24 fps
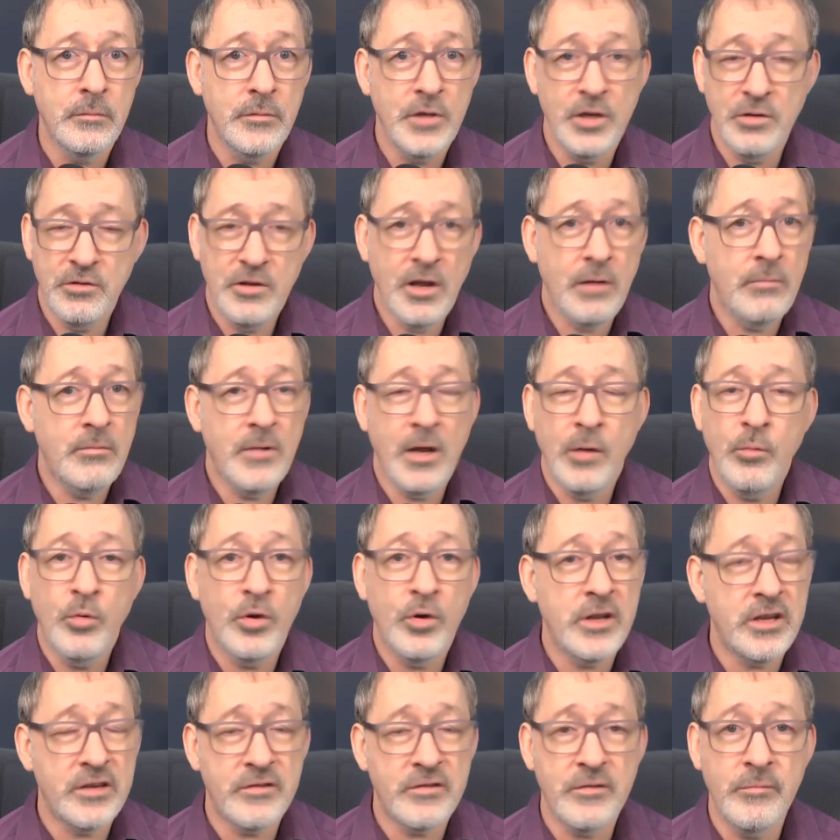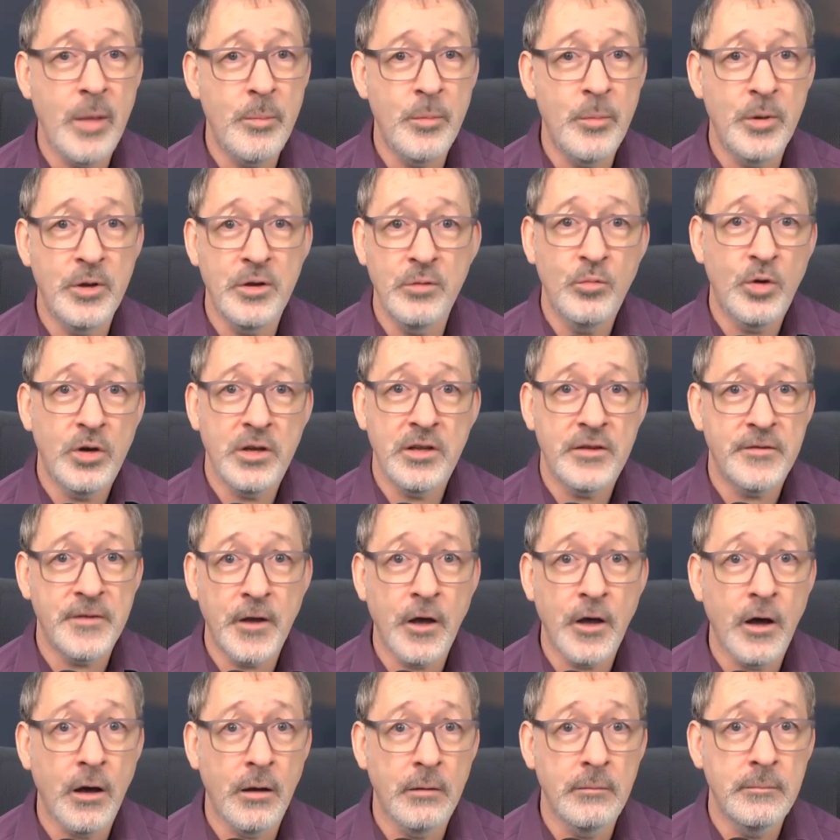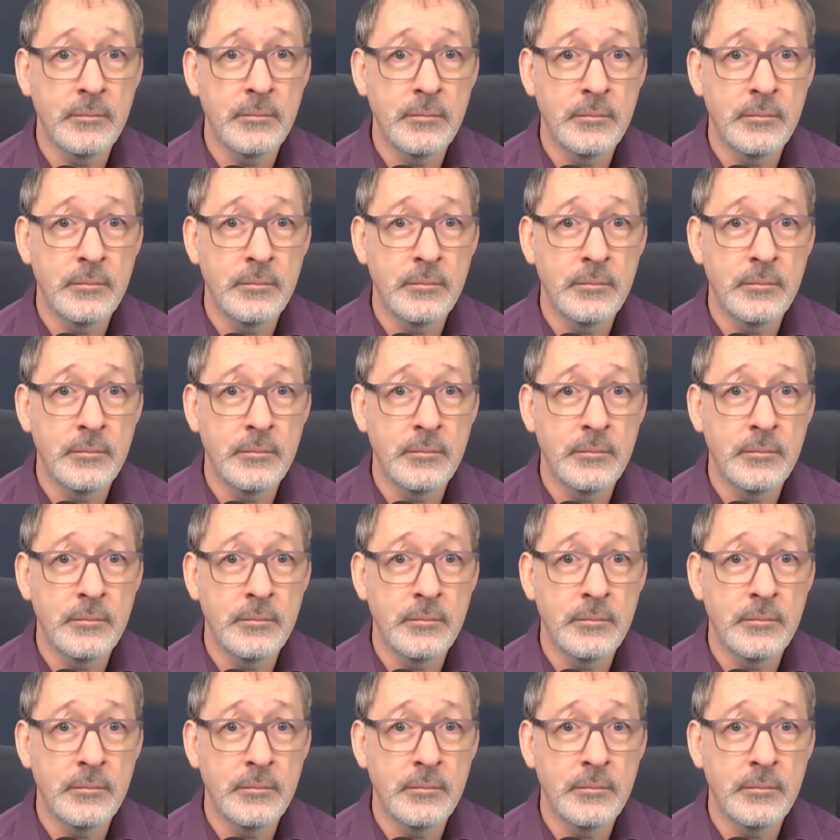you don't know what it's remembered and what it's forgot.